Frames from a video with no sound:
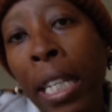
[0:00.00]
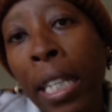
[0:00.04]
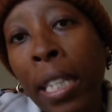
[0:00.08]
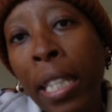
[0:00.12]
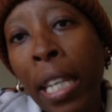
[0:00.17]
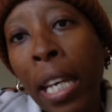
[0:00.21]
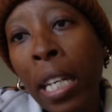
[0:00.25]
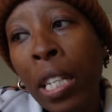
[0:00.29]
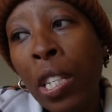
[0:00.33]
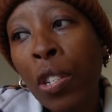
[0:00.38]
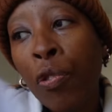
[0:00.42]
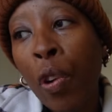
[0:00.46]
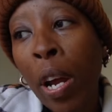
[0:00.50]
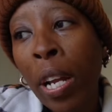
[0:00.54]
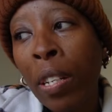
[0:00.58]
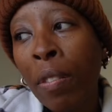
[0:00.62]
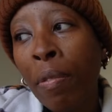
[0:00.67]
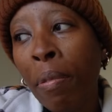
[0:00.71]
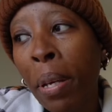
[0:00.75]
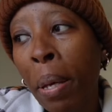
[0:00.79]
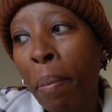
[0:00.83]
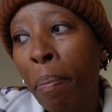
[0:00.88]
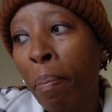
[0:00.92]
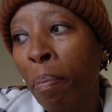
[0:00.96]
It's 8 rand
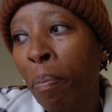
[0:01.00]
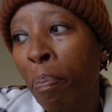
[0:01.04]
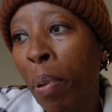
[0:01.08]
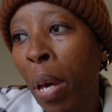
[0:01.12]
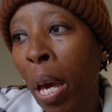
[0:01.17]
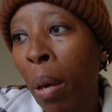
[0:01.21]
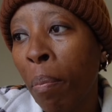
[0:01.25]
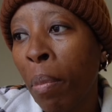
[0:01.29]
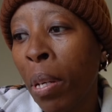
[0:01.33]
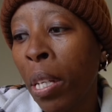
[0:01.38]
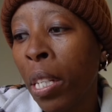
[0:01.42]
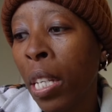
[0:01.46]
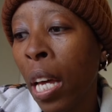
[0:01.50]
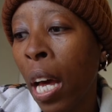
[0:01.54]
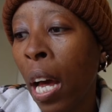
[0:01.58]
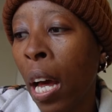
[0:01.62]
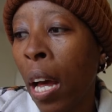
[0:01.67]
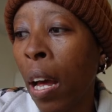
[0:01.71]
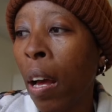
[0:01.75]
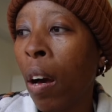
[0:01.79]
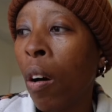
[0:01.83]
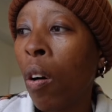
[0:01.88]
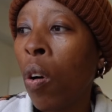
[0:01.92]
per meter.